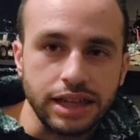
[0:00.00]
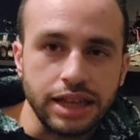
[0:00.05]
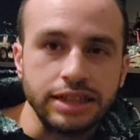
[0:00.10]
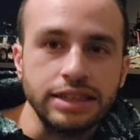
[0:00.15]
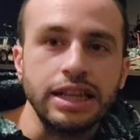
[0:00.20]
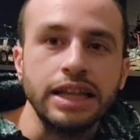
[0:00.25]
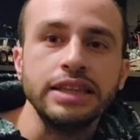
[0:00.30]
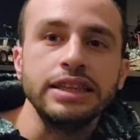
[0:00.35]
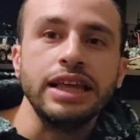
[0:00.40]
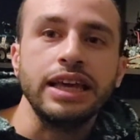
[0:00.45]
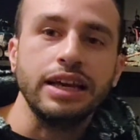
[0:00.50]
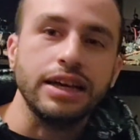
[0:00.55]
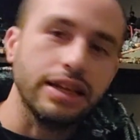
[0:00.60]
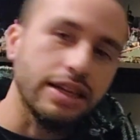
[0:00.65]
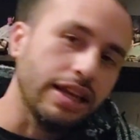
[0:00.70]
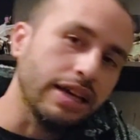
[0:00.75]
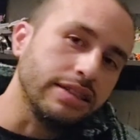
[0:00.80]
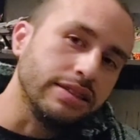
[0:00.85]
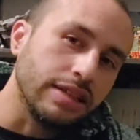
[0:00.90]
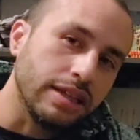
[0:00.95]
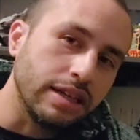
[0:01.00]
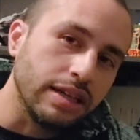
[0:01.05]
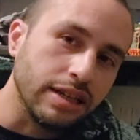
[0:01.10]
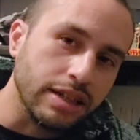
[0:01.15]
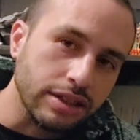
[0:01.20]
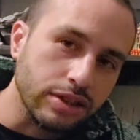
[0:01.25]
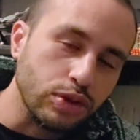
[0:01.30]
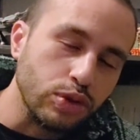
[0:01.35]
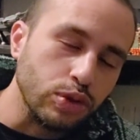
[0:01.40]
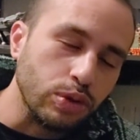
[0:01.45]
And then they collected it
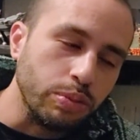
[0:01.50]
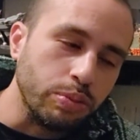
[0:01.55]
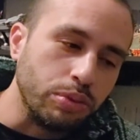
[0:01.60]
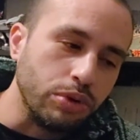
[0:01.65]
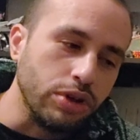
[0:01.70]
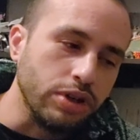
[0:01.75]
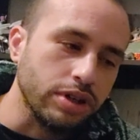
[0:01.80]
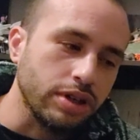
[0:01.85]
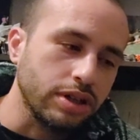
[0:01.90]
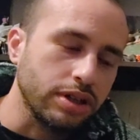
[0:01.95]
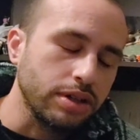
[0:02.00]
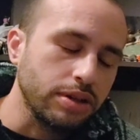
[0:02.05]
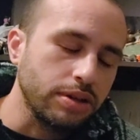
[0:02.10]
into a book.